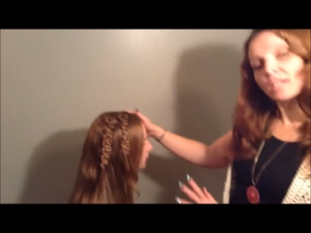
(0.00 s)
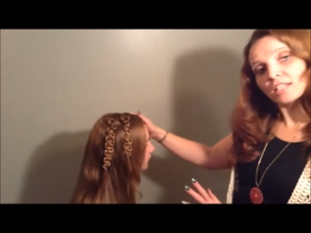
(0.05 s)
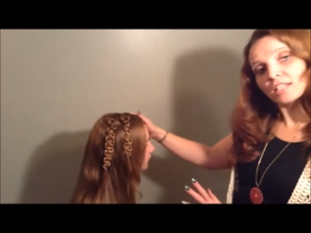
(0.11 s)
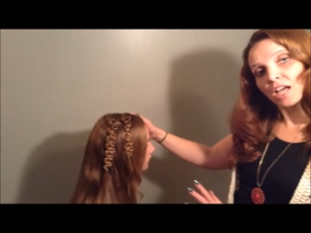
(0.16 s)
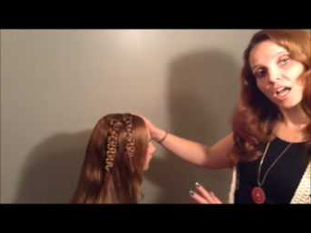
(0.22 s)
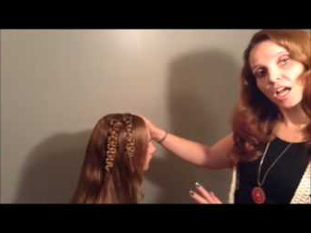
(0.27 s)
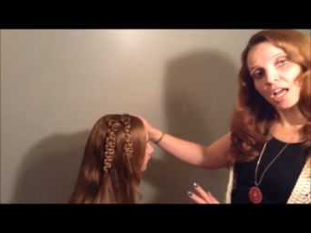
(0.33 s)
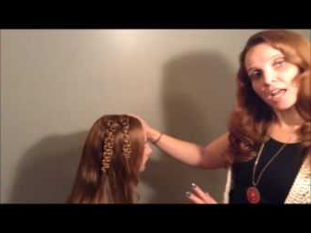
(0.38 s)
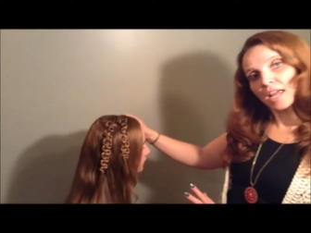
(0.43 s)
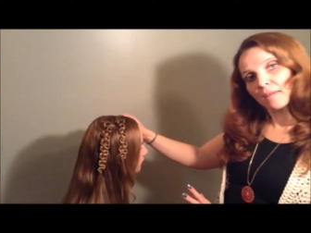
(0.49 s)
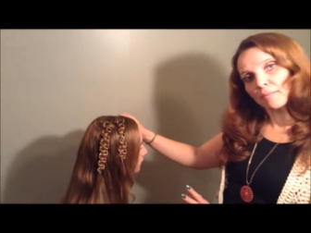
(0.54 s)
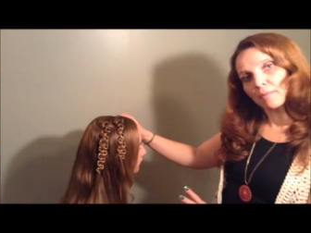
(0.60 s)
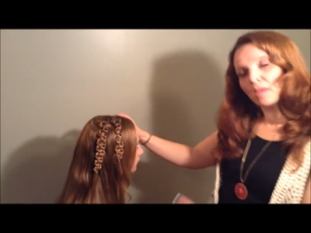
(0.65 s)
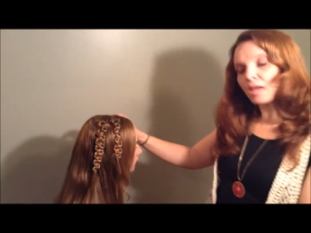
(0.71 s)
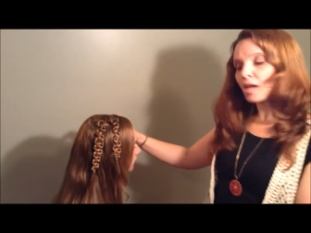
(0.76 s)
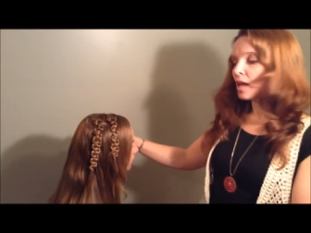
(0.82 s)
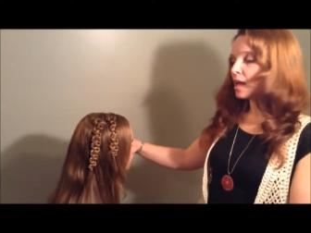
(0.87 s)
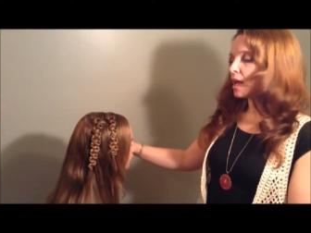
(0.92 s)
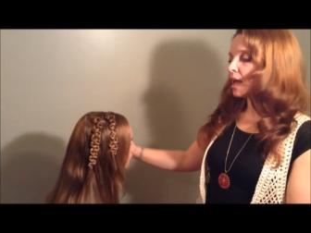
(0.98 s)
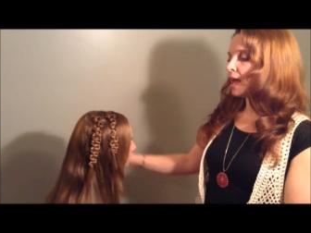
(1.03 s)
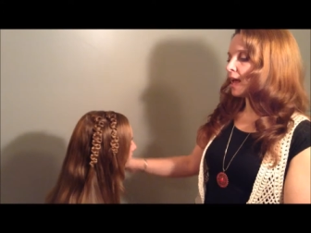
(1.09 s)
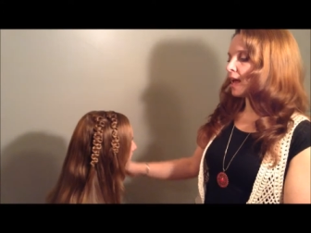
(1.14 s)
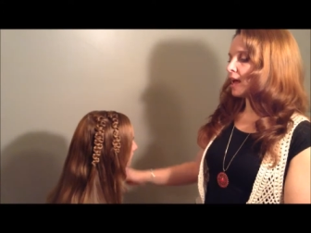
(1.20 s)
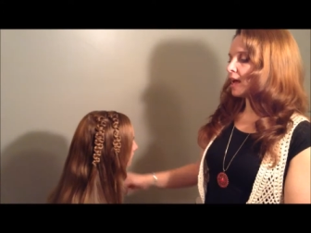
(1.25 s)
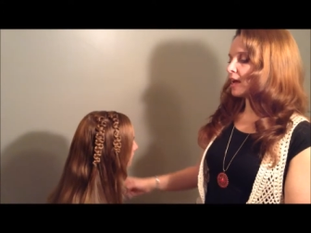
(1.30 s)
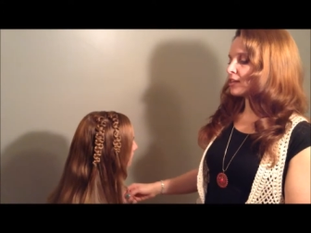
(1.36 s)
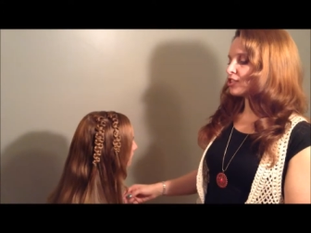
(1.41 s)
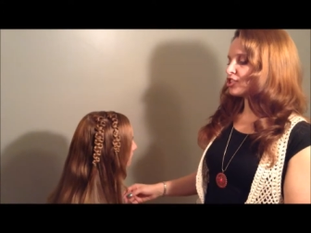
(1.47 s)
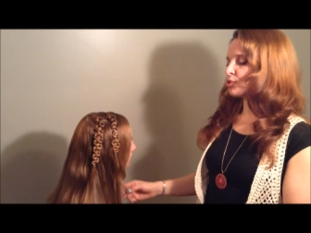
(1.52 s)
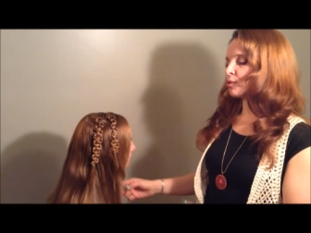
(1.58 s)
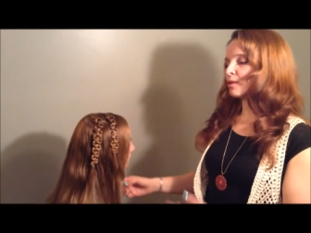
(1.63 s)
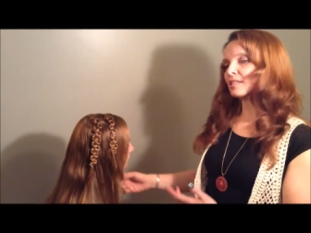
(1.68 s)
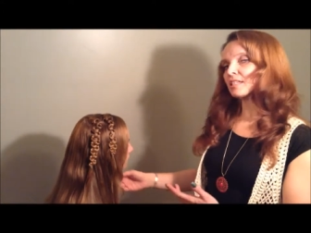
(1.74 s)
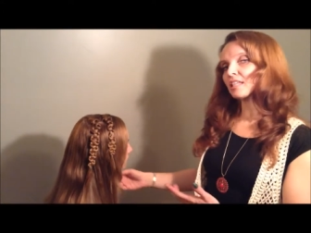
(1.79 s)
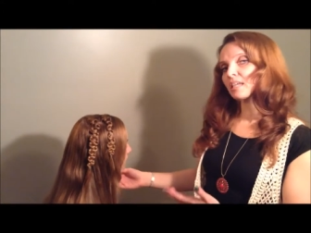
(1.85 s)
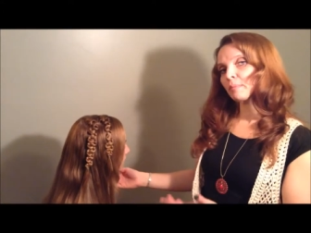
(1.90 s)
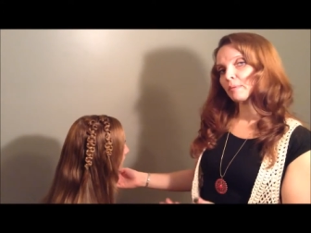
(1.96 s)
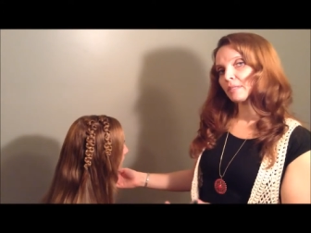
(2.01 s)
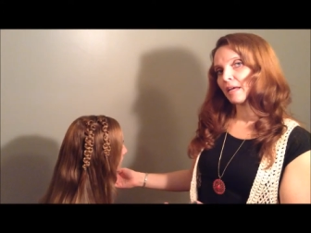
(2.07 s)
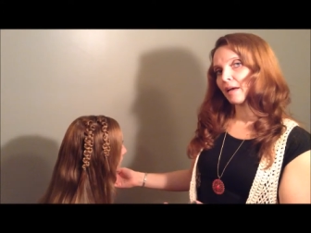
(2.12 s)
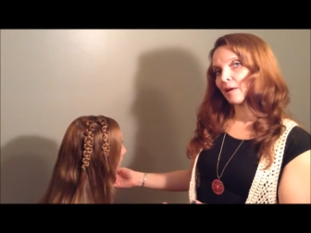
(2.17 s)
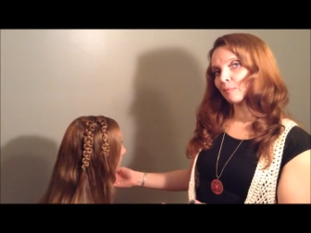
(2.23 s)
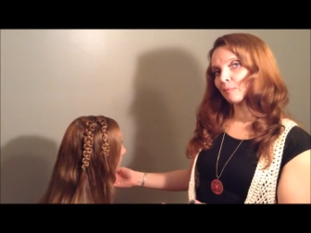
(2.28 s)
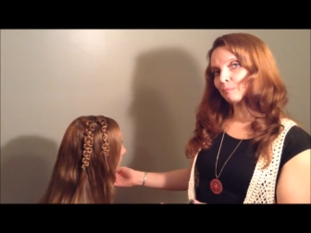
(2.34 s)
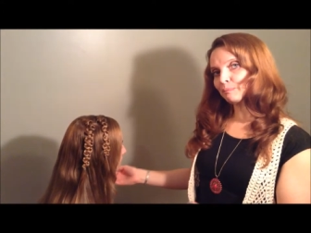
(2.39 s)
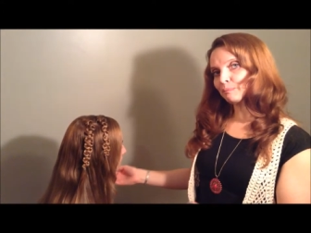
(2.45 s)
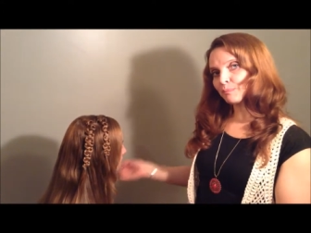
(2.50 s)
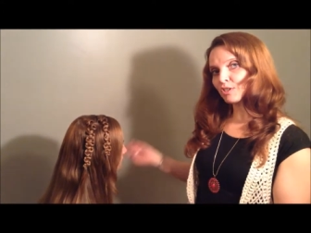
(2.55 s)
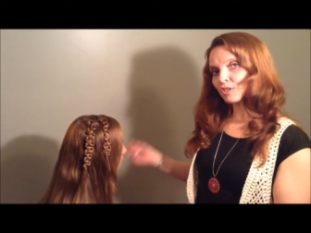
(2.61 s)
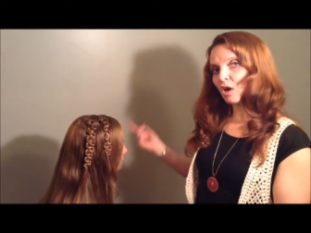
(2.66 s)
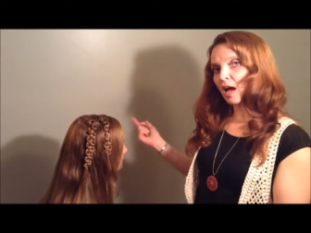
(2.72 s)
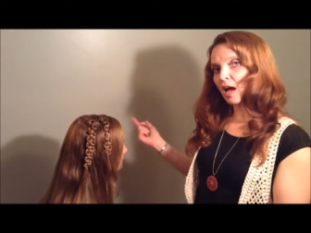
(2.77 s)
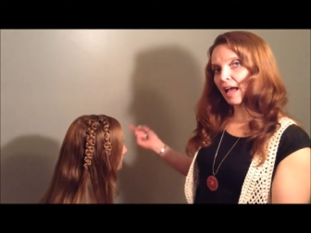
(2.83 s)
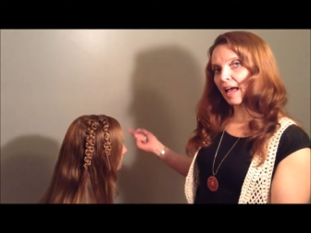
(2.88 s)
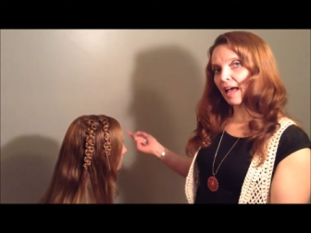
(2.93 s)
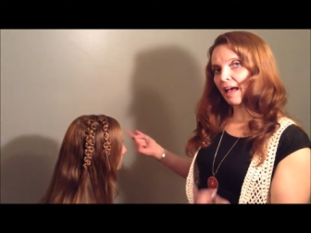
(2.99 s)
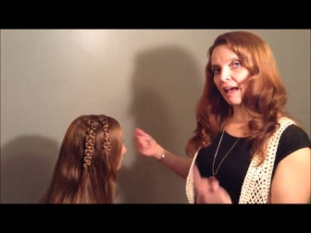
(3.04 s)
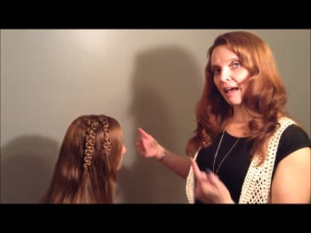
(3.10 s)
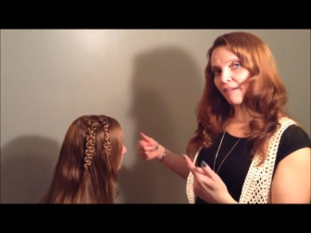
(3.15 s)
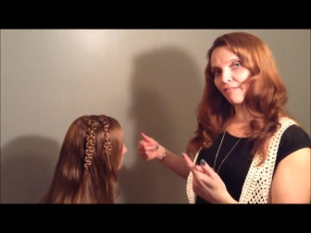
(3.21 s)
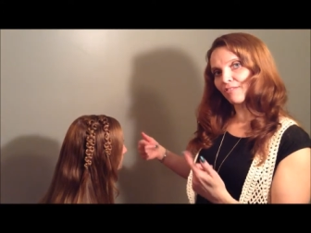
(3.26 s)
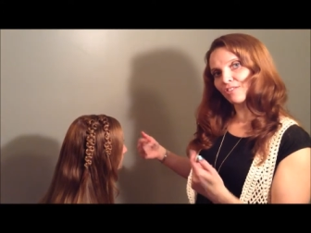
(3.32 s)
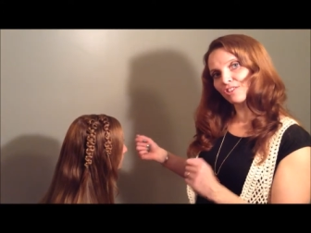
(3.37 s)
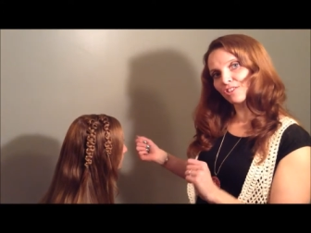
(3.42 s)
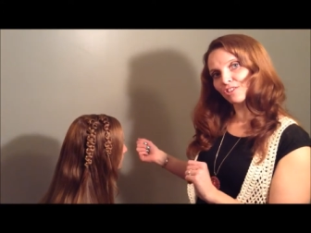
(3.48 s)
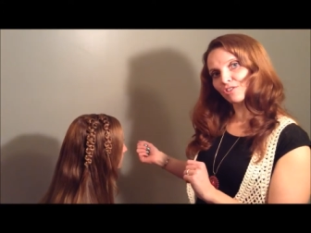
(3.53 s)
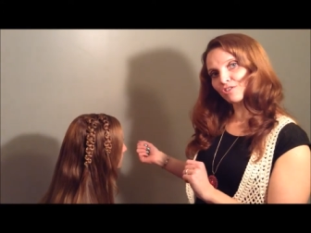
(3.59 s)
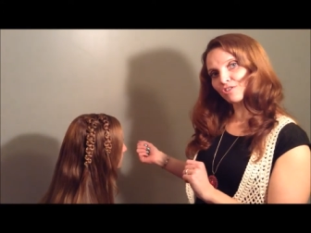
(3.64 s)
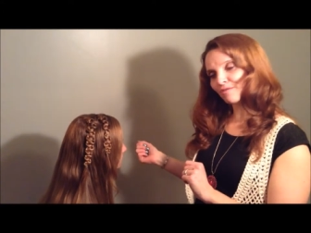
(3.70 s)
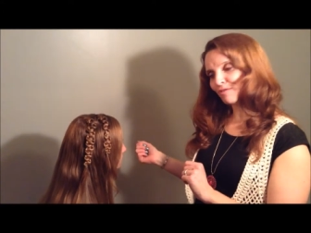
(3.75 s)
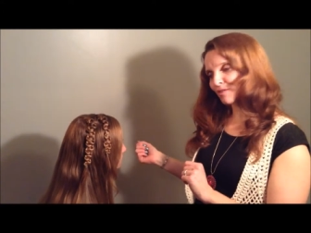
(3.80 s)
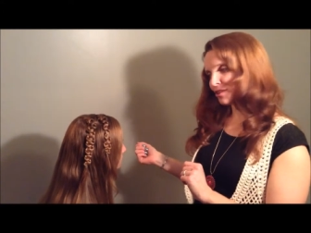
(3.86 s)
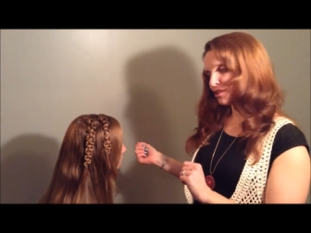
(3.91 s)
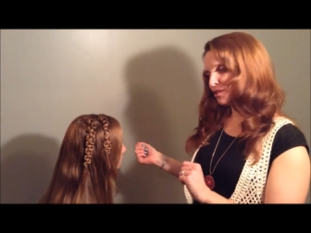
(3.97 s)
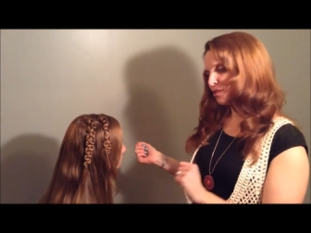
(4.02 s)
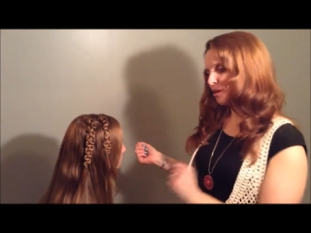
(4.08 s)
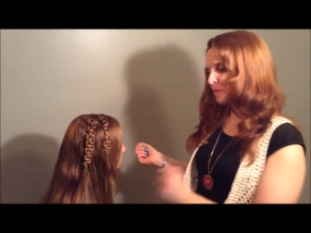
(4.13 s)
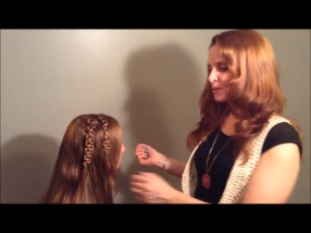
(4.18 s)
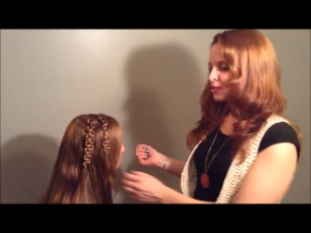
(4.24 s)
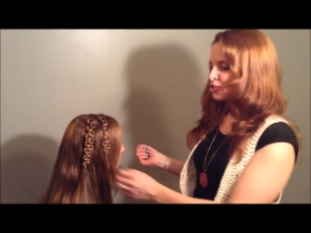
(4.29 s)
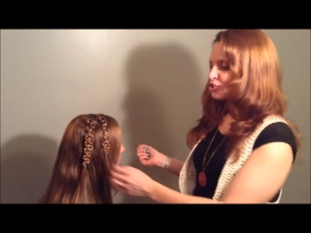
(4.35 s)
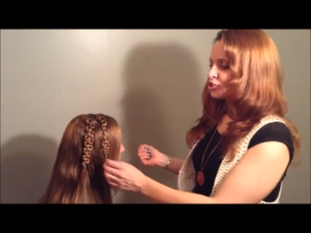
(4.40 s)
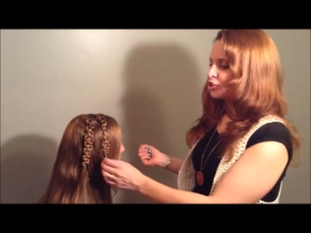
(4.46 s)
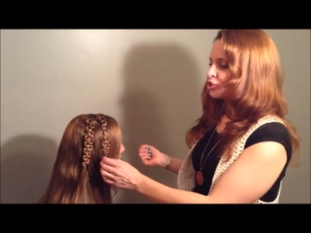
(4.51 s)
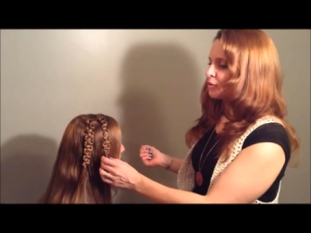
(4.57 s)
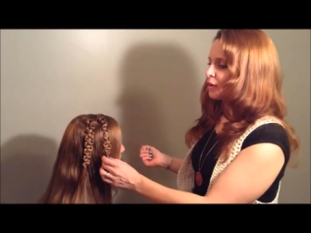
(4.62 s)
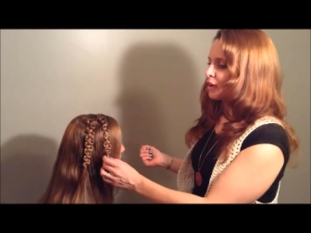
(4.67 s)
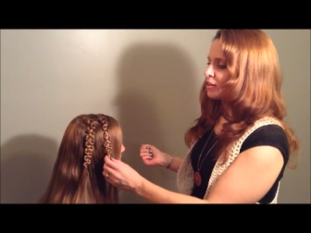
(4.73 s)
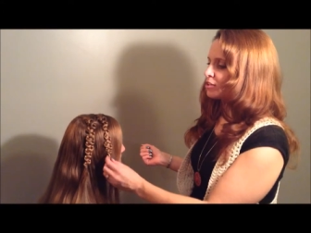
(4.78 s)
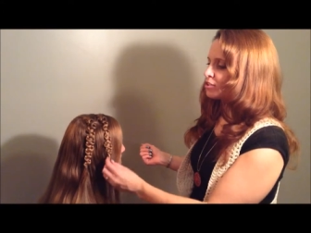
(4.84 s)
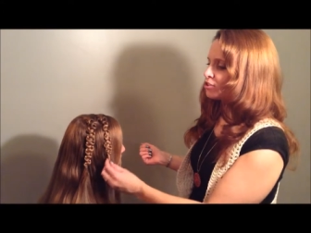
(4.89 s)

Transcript: of time, and she wants to keep it down. So I have the solution for you. I'm going to show you how to